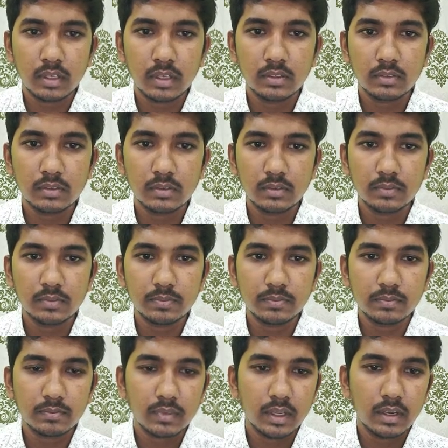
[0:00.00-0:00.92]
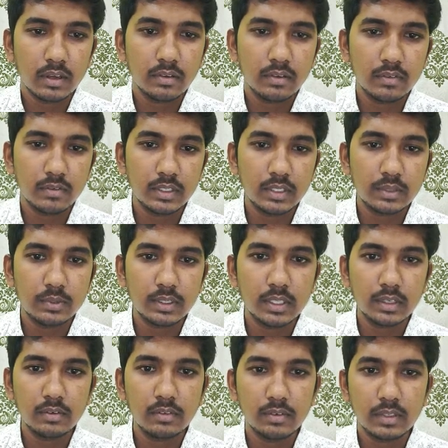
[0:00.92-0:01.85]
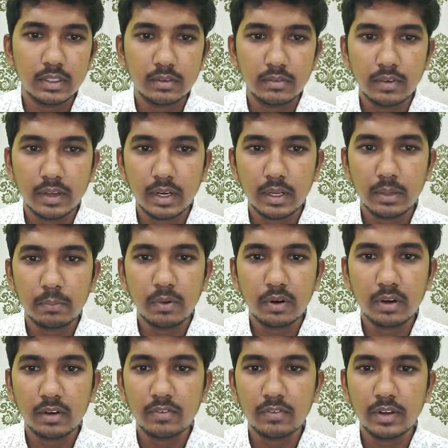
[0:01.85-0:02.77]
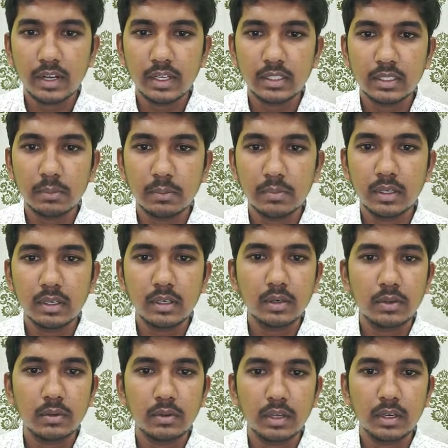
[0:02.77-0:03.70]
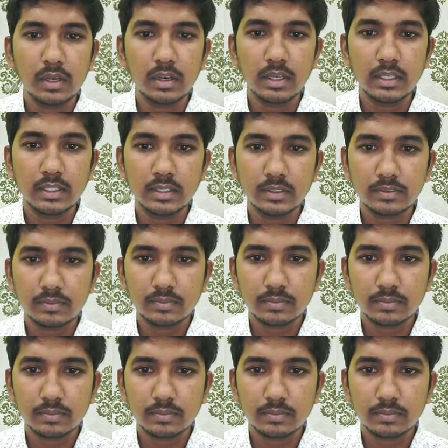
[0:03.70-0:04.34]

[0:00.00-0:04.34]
so which we think very important for examiner to recognize.